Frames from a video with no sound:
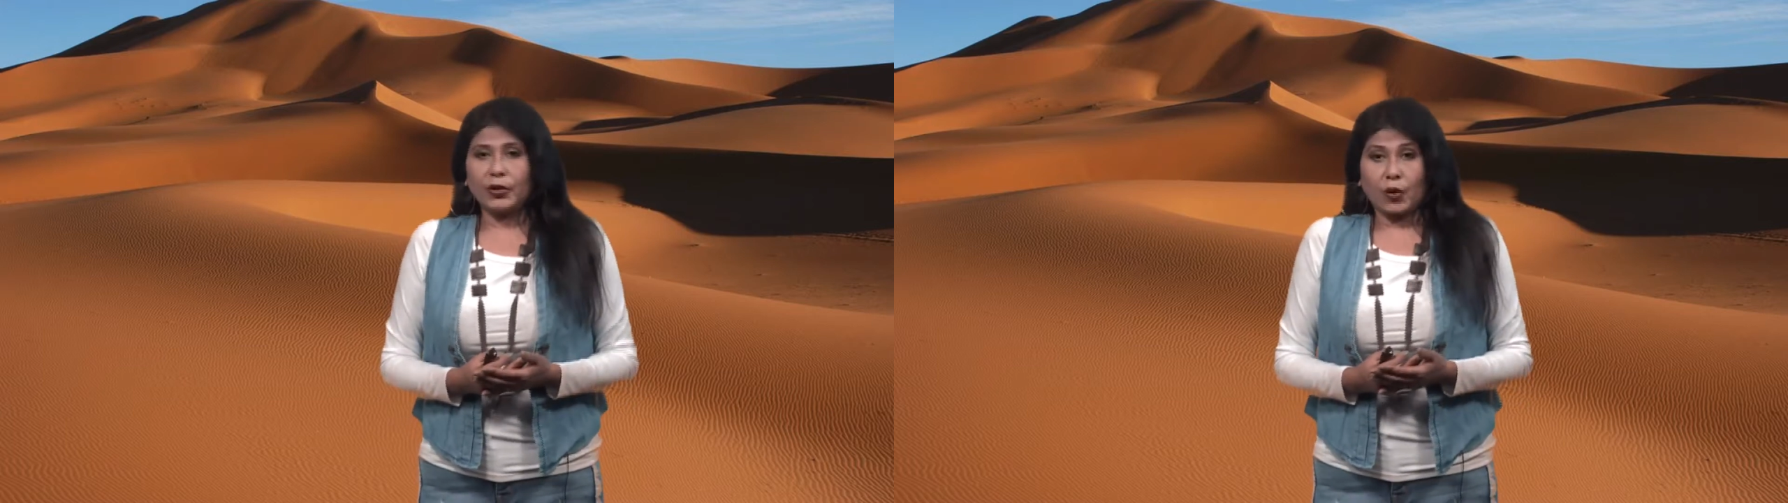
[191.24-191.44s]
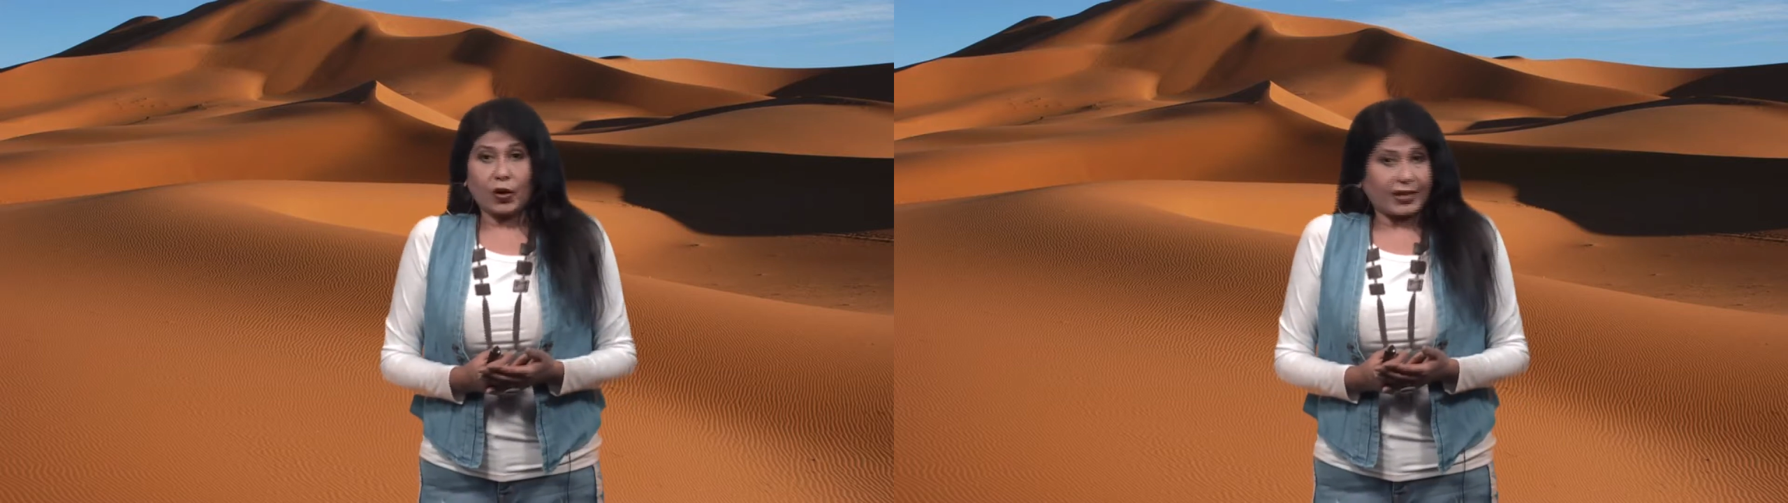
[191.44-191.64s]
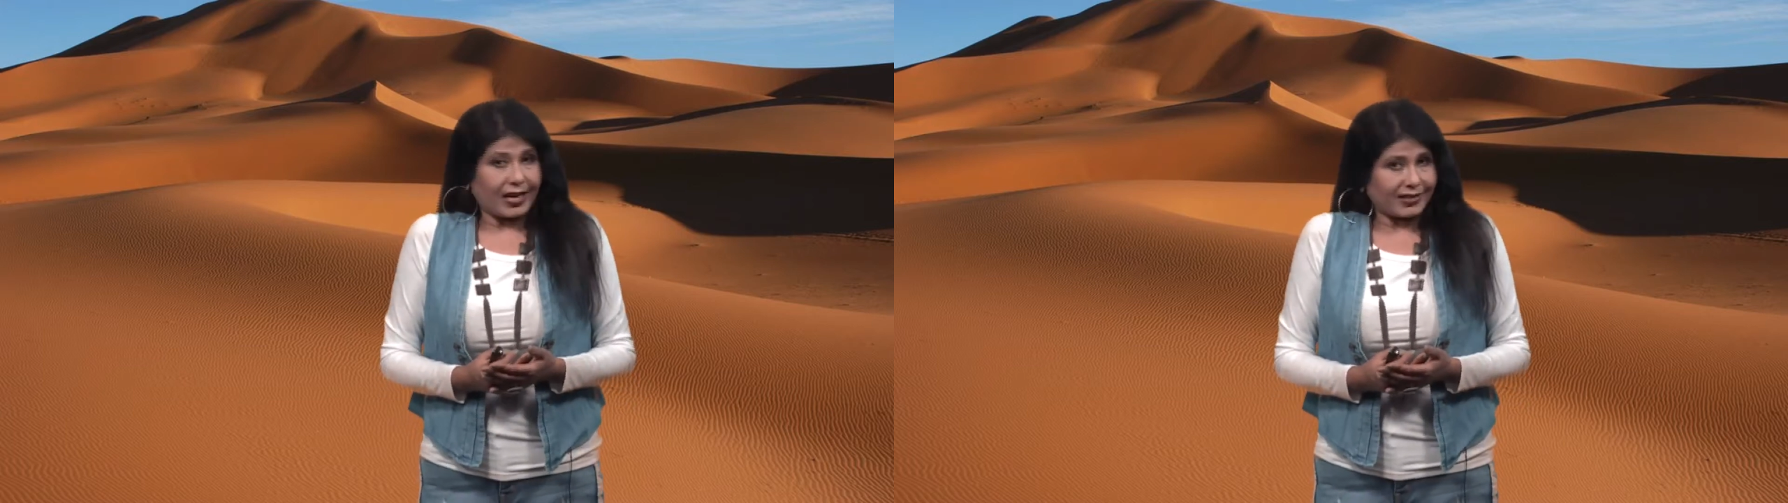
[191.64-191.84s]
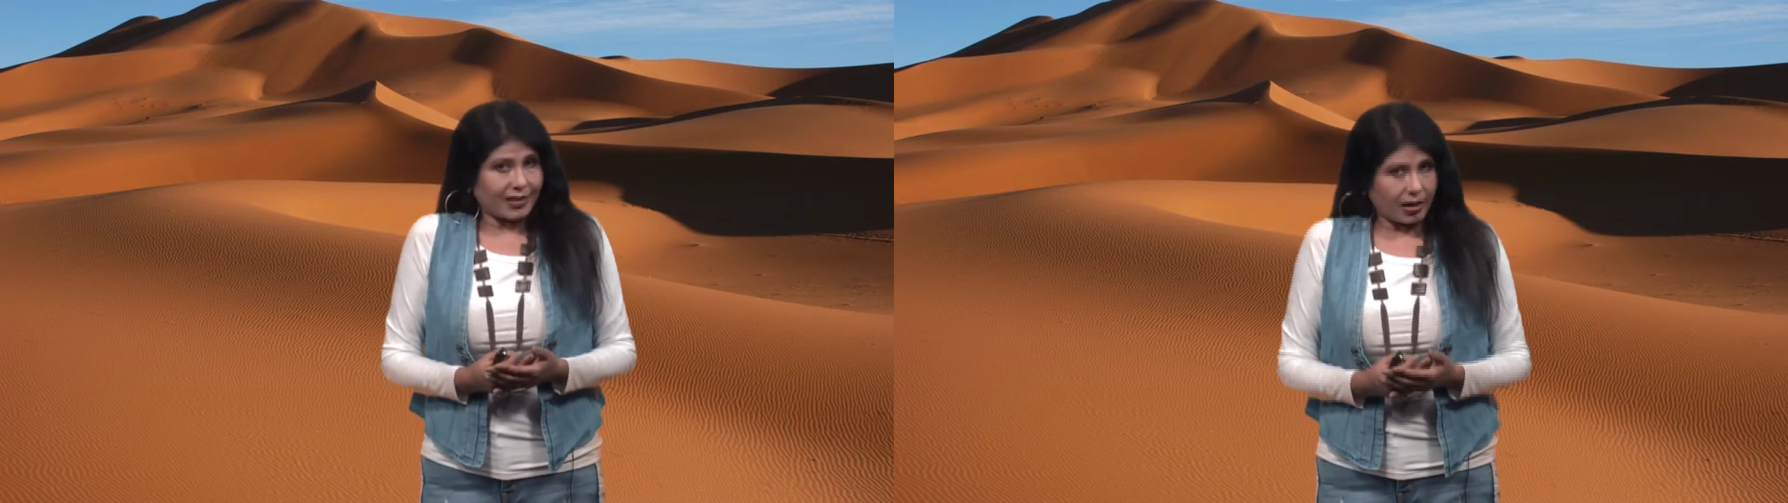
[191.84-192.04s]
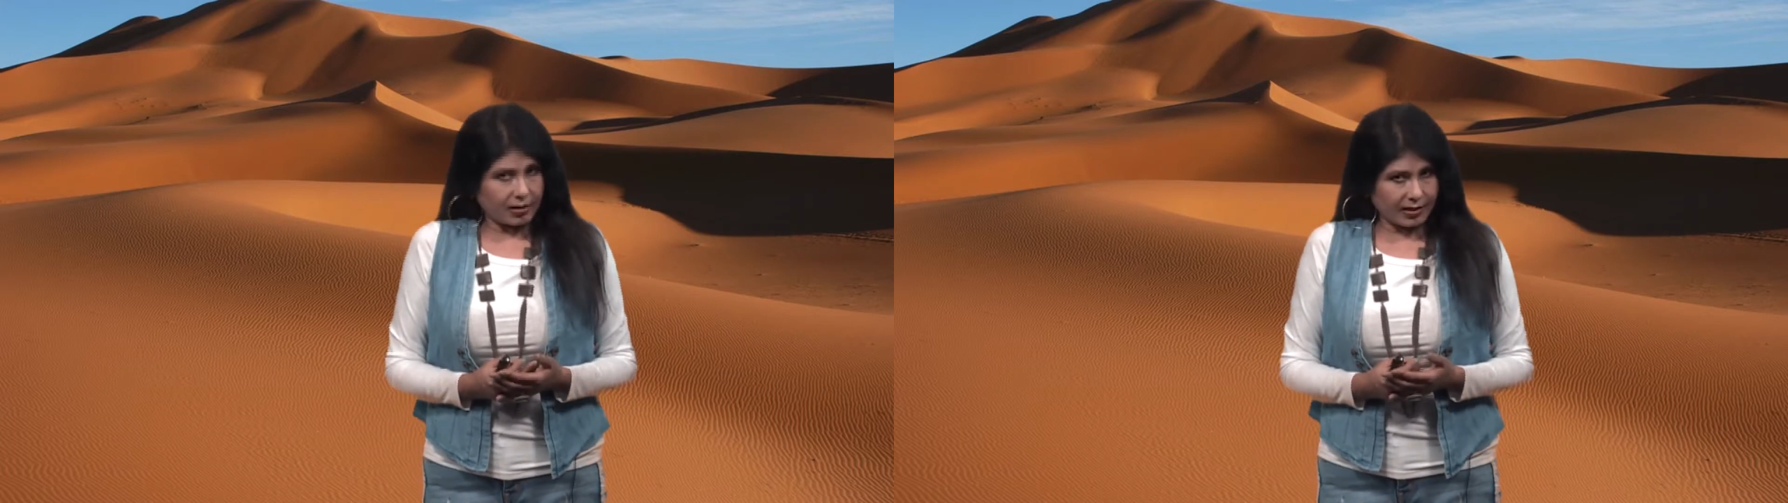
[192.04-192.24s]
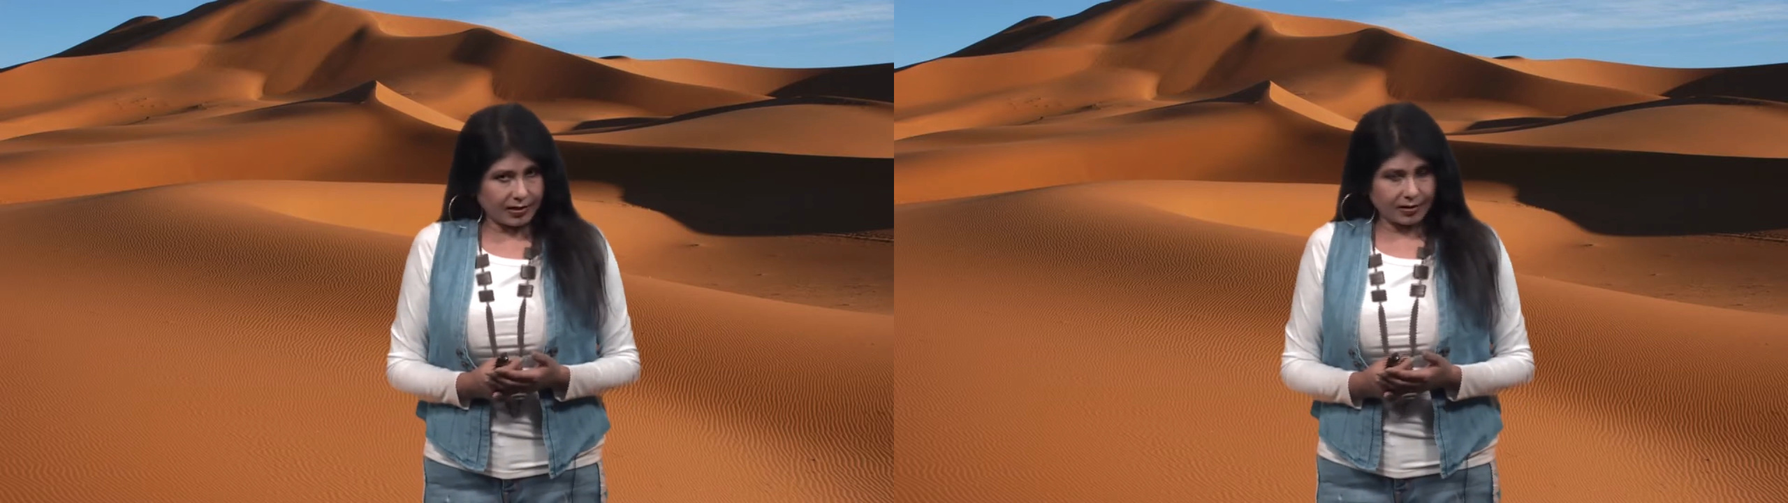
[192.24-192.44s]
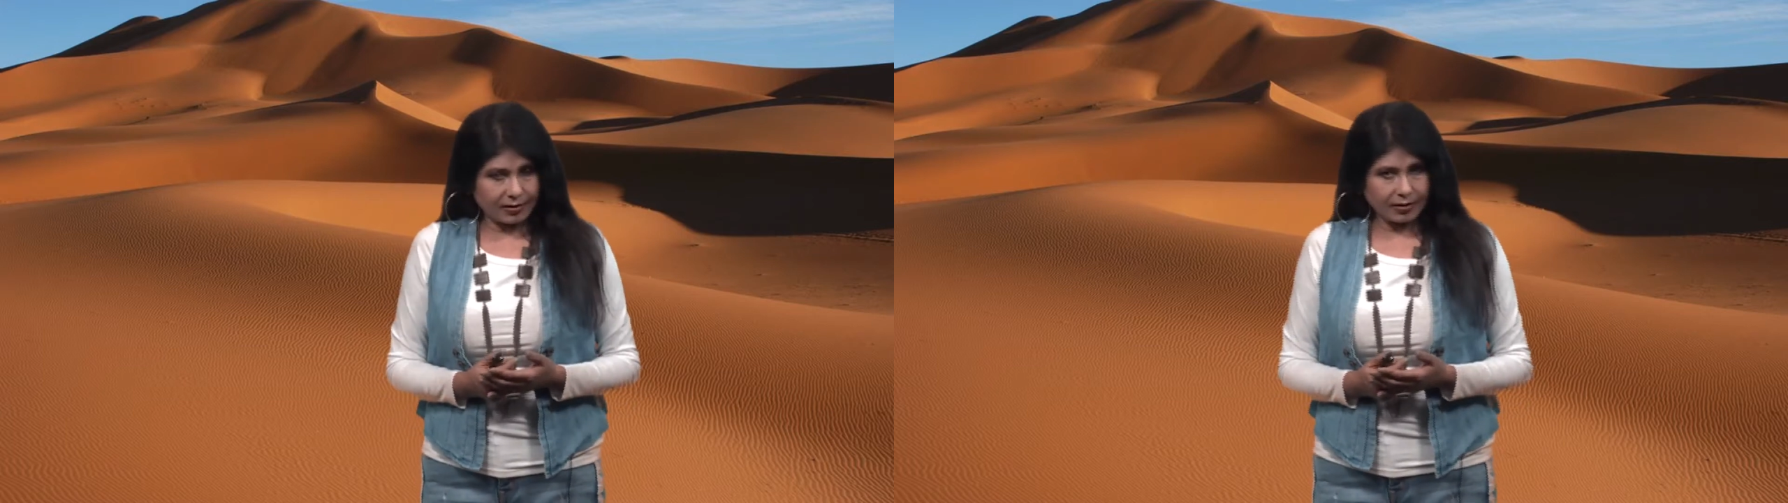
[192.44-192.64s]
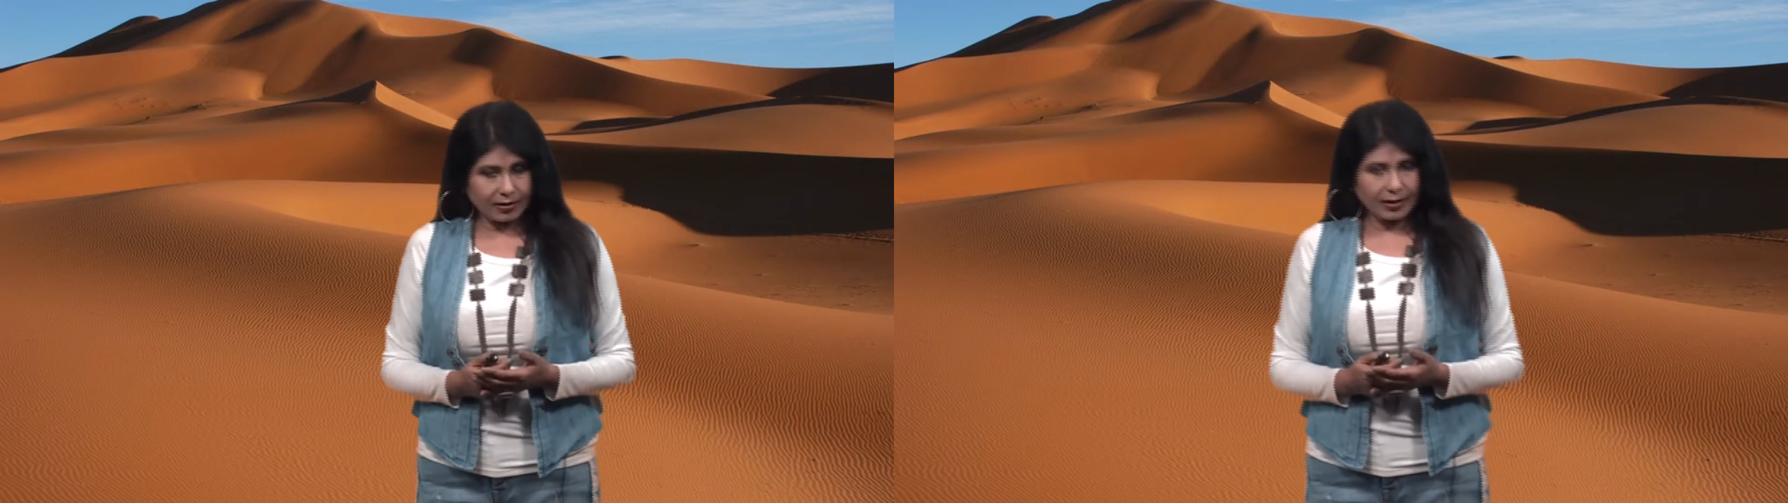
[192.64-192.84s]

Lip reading: we call it as Thar Desert.